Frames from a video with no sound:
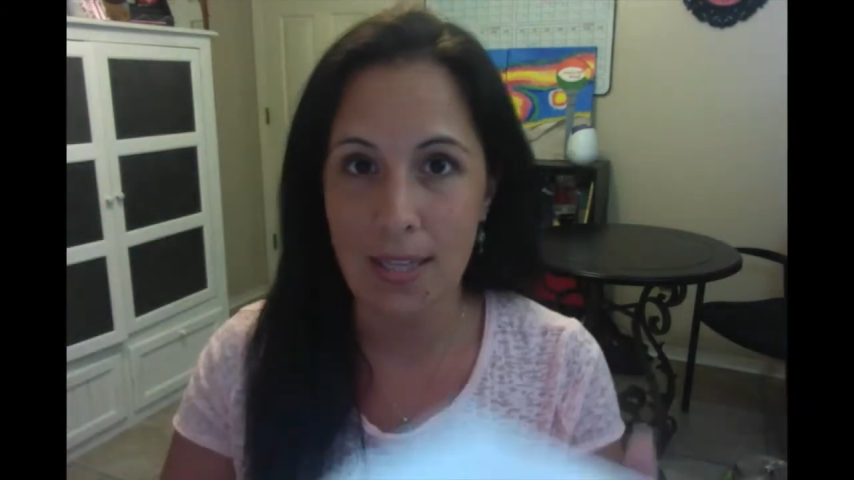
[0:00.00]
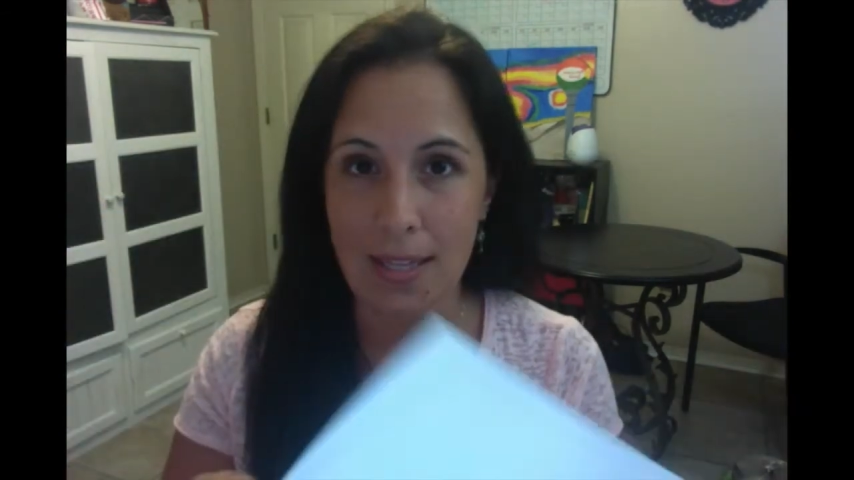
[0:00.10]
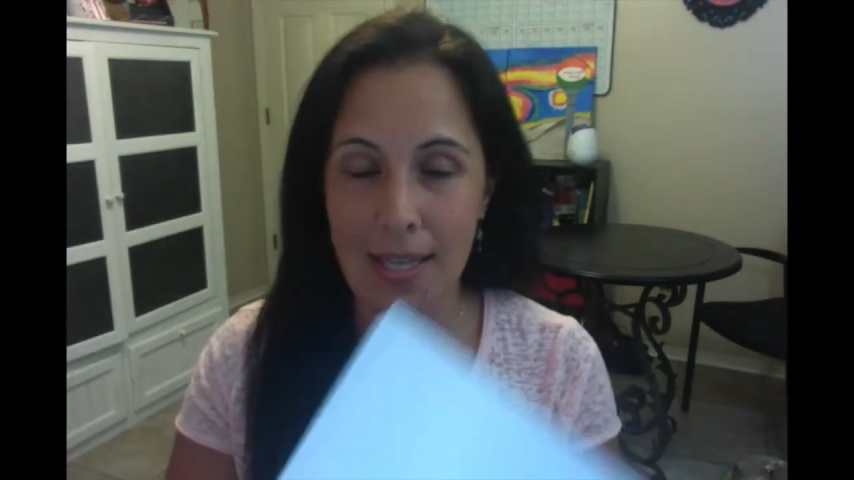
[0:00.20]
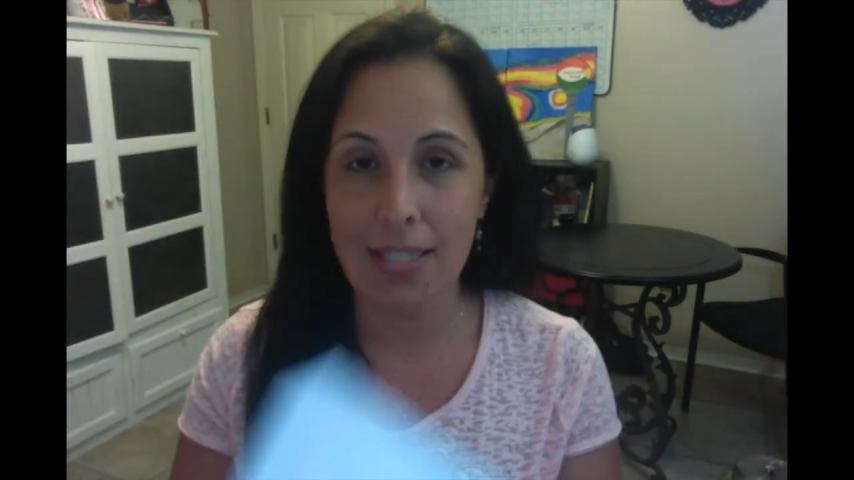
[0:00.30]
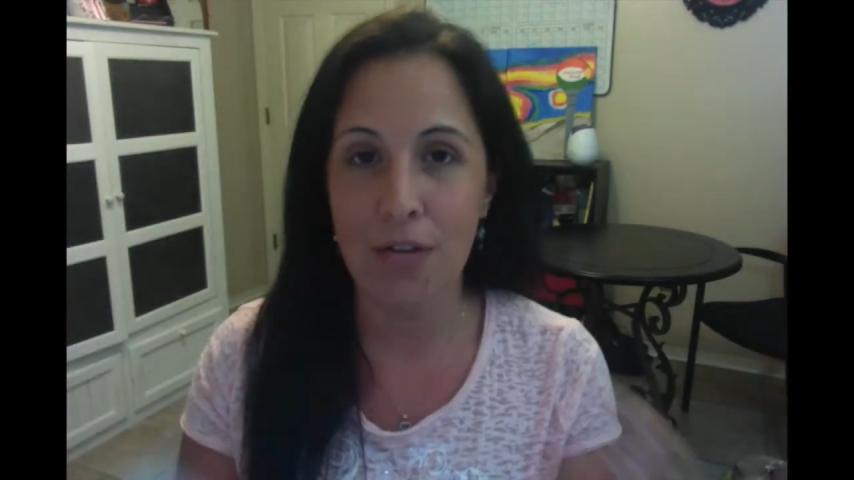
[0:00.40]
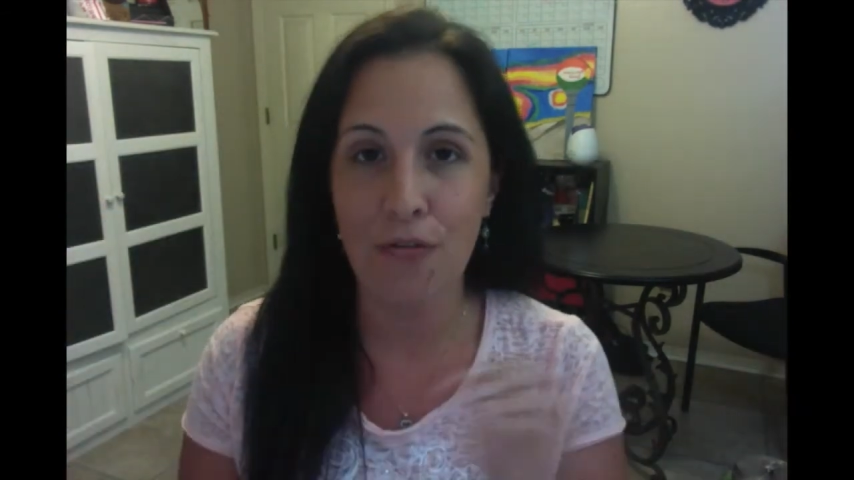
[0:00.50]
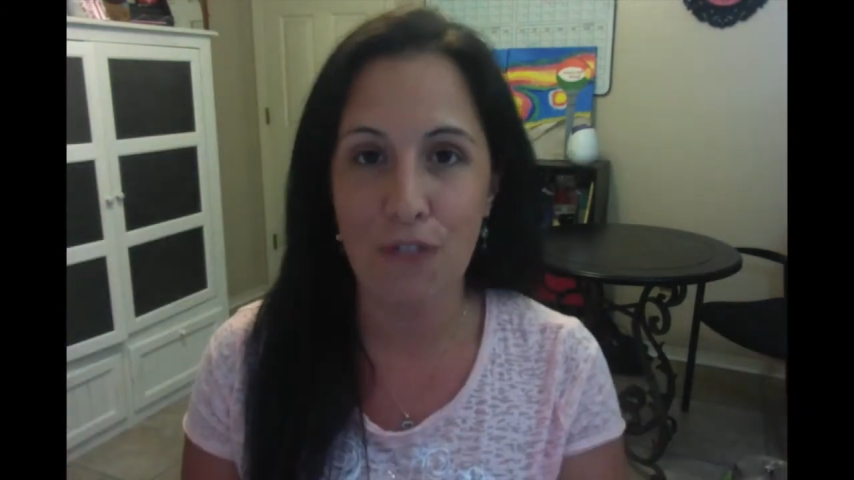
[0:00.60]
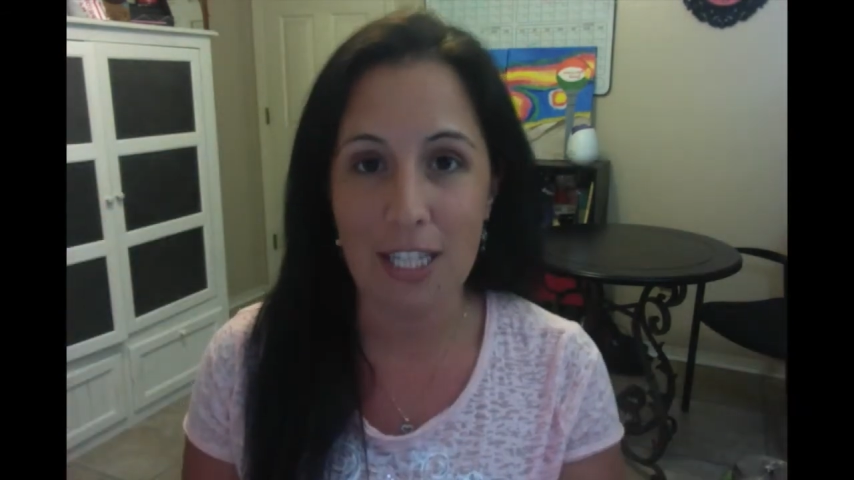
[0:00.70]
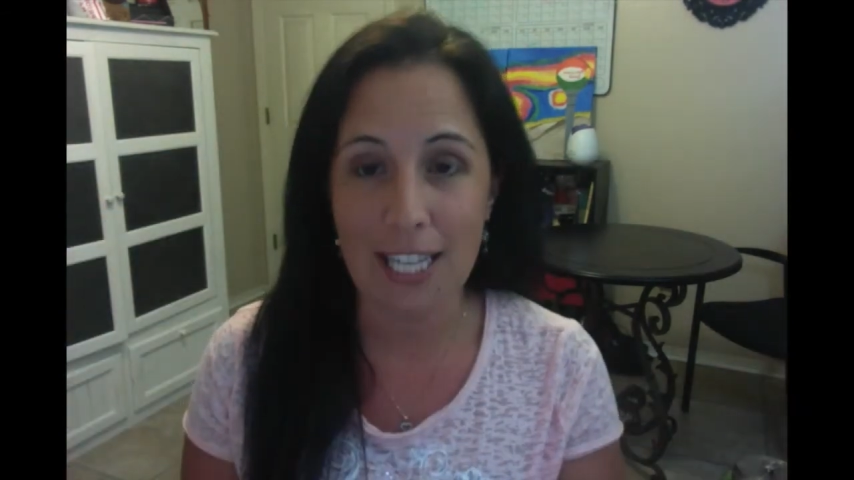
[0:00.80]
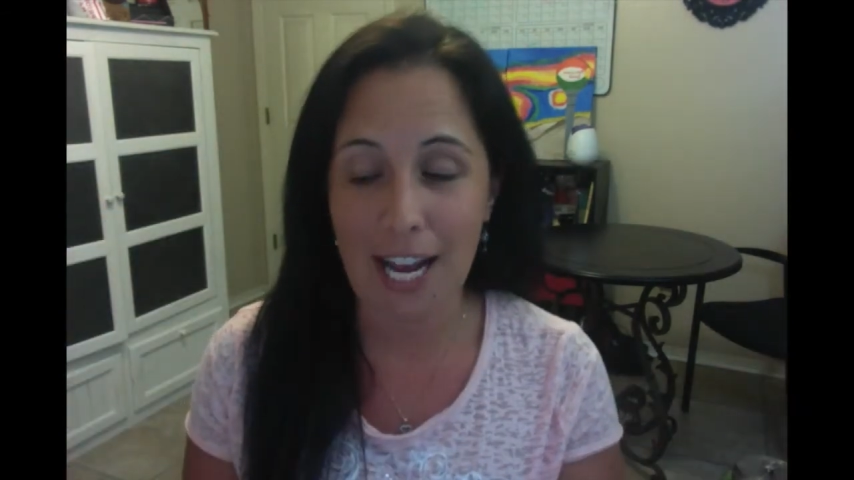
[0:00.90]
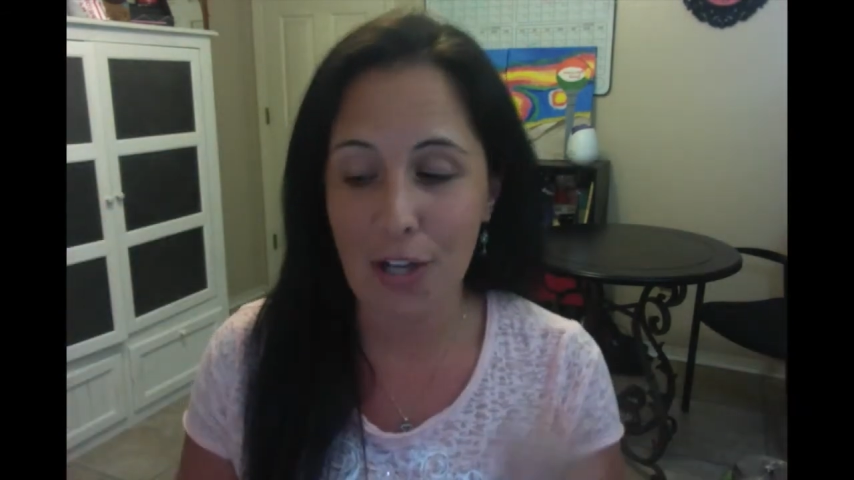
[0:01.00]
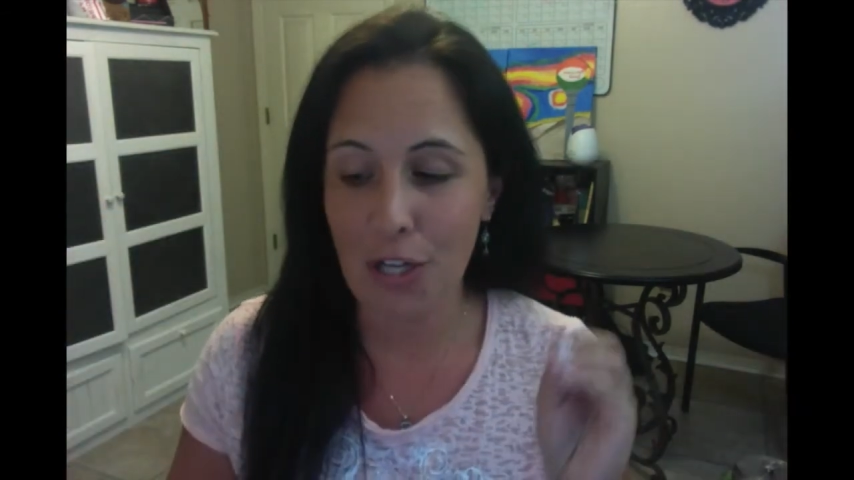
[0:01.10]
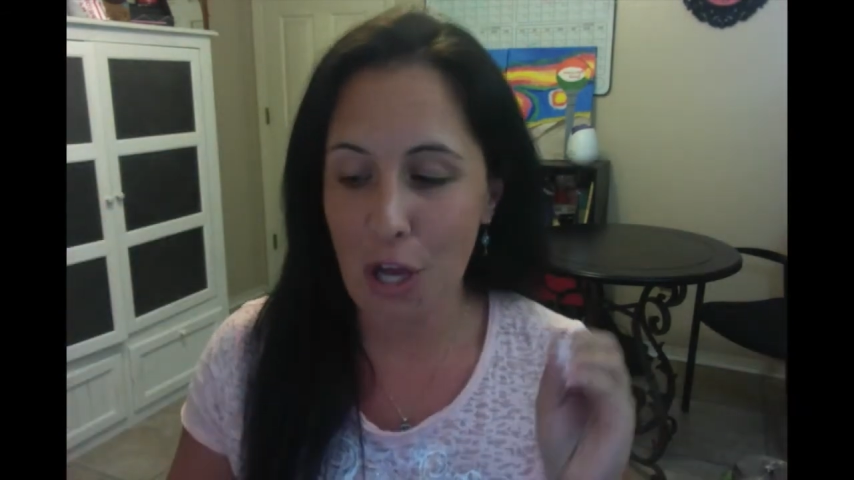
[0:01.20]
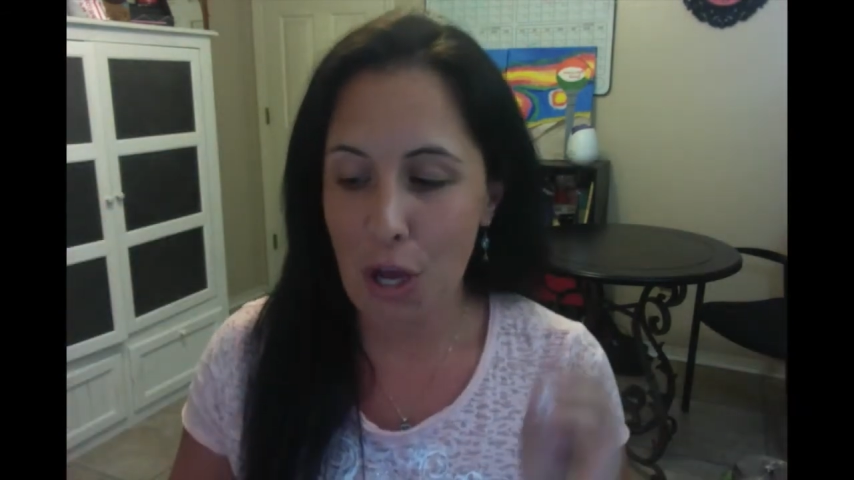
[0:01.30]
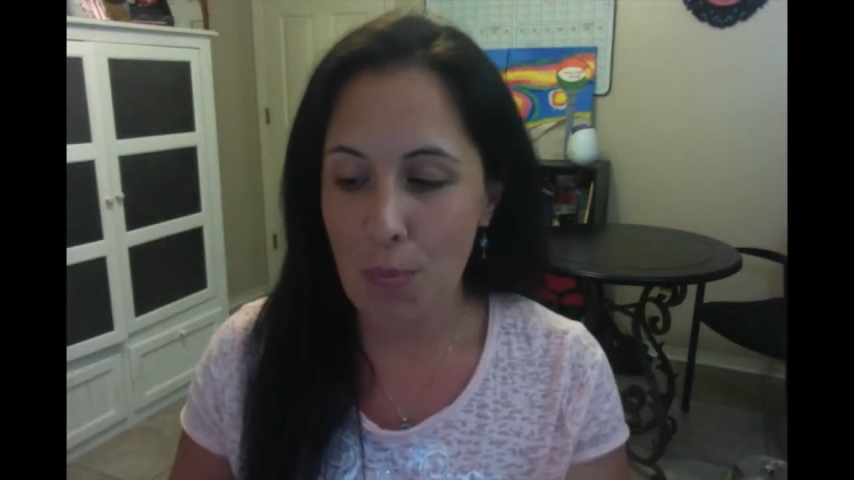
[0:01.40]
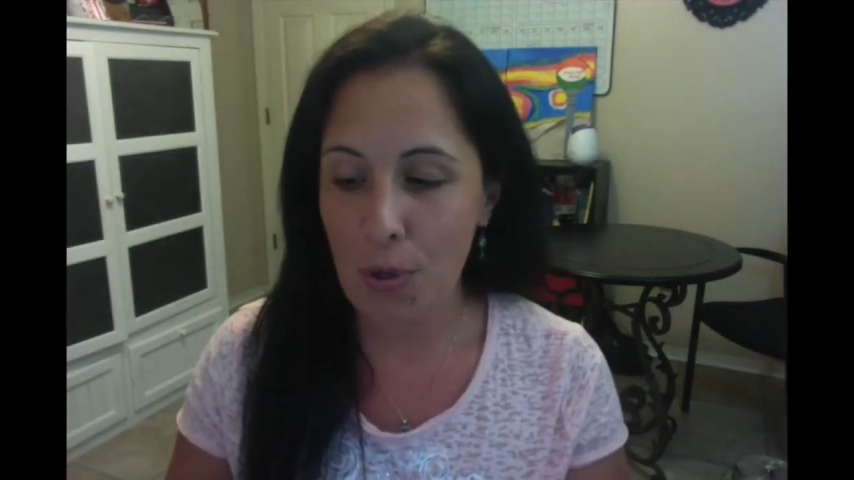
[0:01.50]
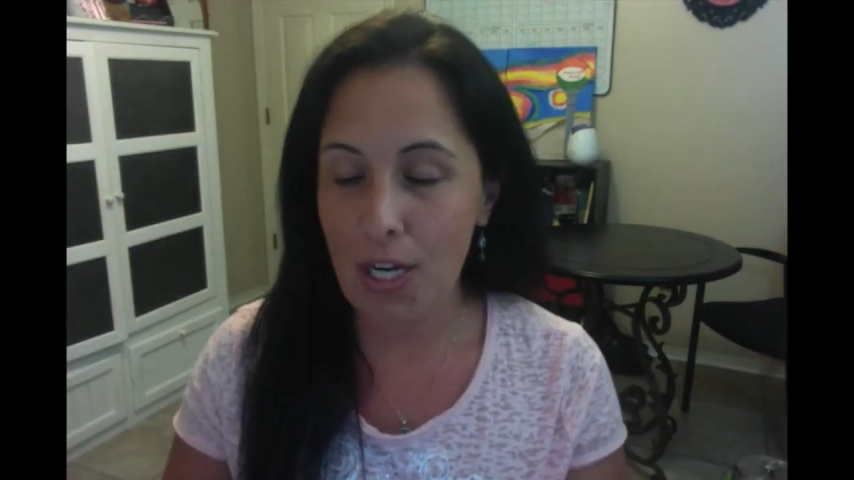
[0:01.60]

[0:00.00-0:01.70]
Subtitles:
this, fill it out, put